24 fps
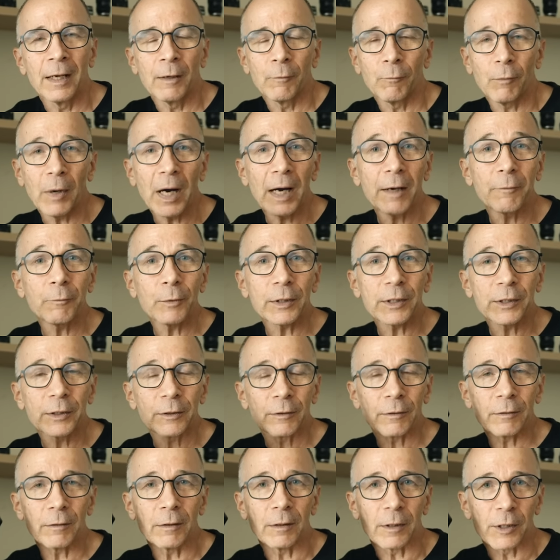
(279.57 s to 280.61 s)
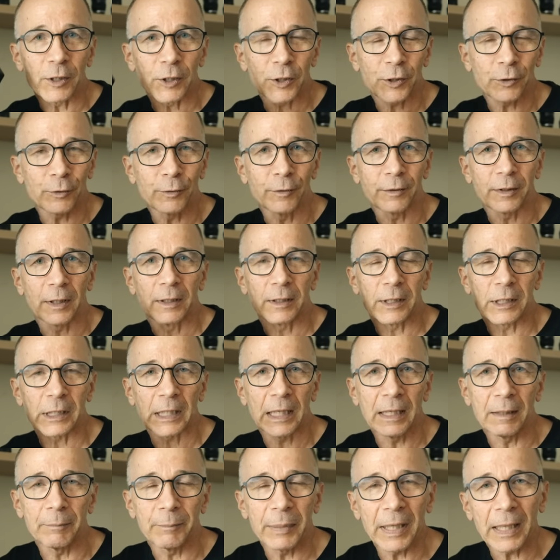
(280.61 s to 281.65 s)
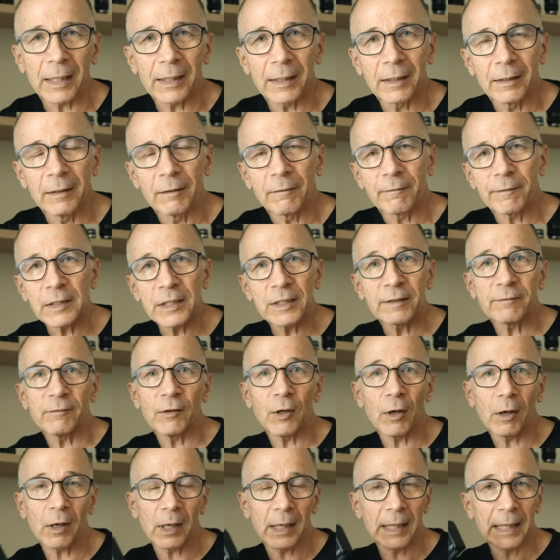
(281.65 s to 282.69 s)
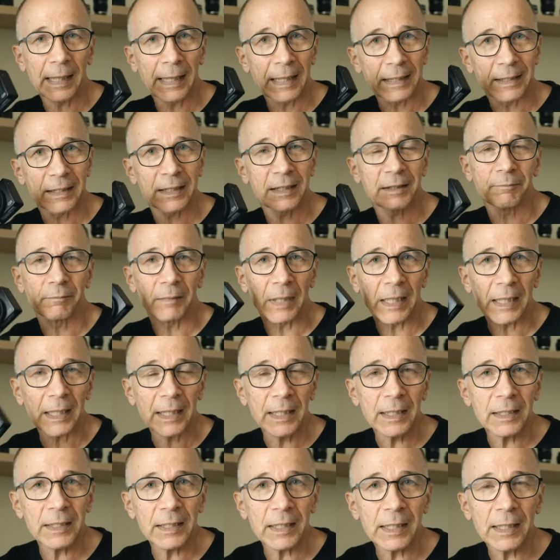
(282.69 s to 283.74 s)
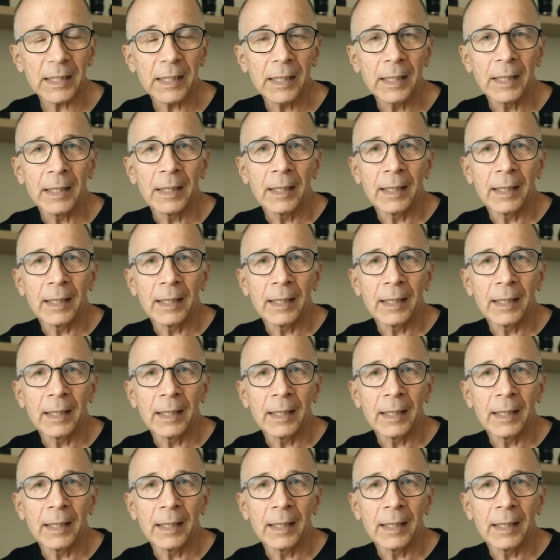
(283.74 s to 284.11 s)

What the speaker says: Why would you shoot JPEG? First of all, it's easy